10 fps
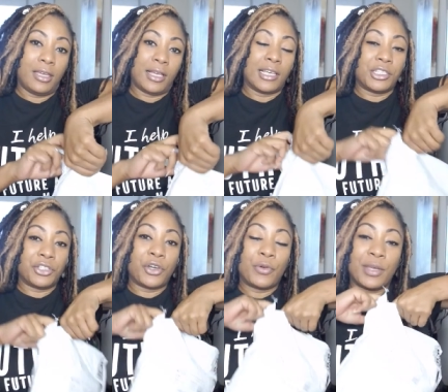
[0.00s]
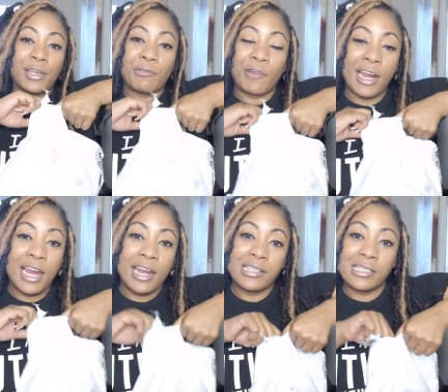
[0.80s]
because, you know, we get
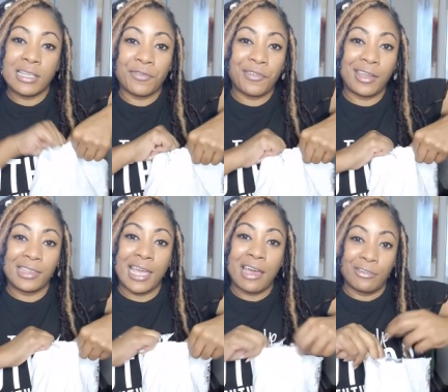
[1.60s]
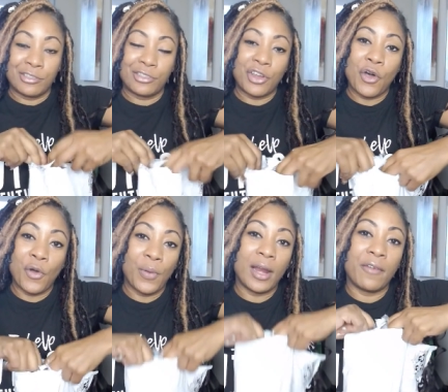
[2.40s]
rain and stuff like that or
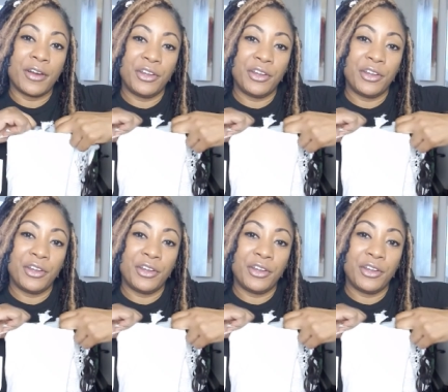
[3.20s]
snow, whatever.